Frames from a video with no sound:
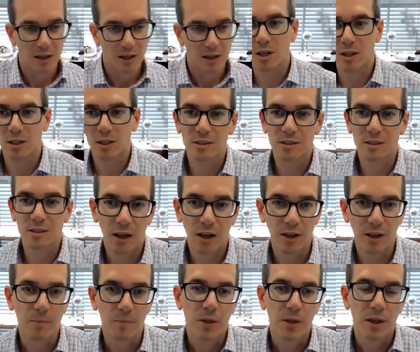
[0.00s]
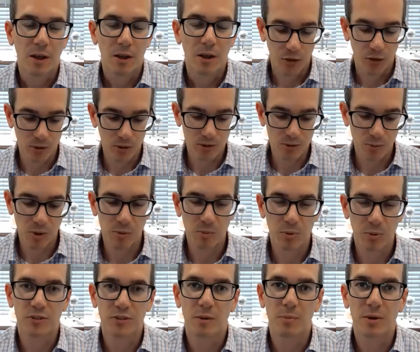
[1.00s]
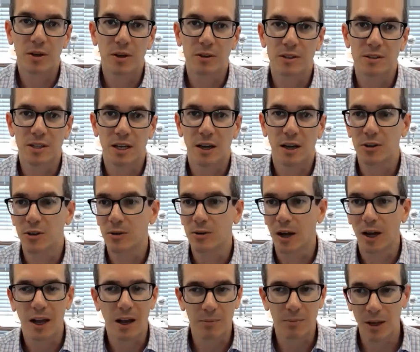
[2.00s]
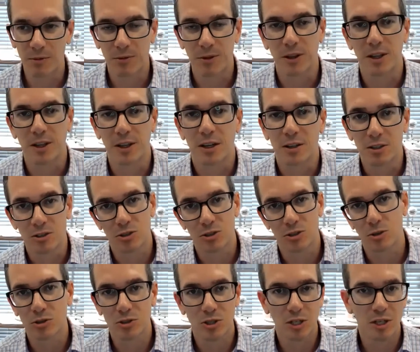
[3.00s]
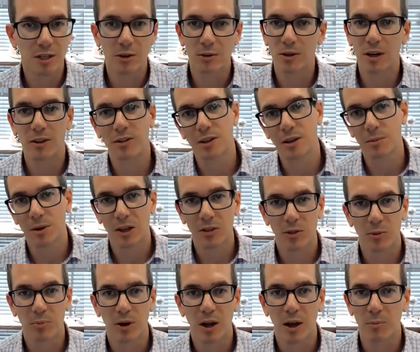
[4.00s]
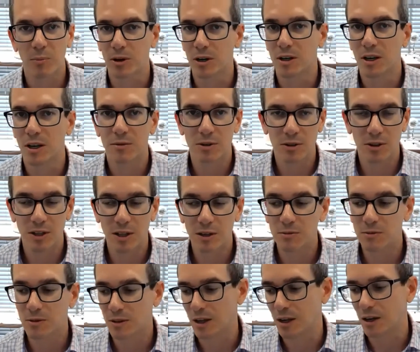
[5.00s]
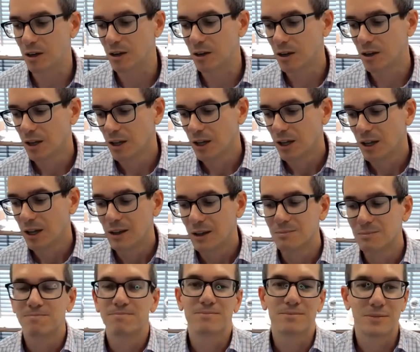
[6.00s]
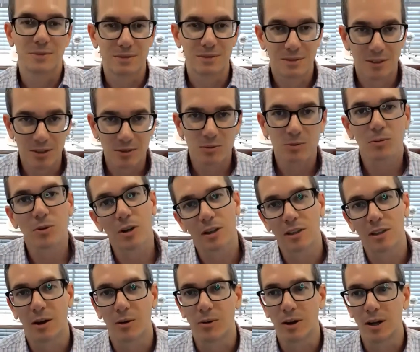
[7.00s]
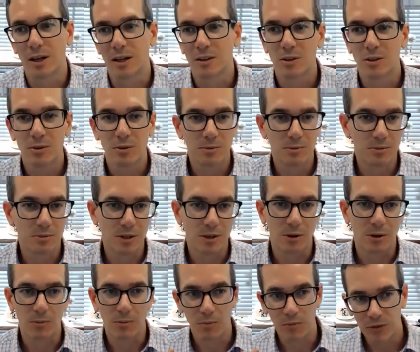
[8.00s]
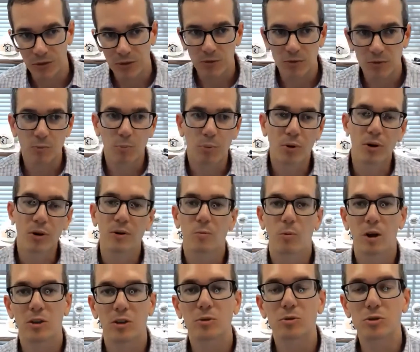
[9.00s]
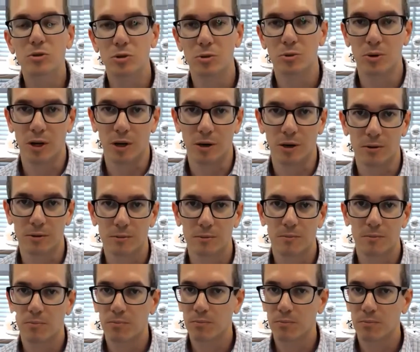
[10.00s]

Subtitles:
quickly sell it. Those people typically tell you, I'm not filling out a disclosure. I know nothing about the property. I never lived there. Doesn't work that way. You put what you do know.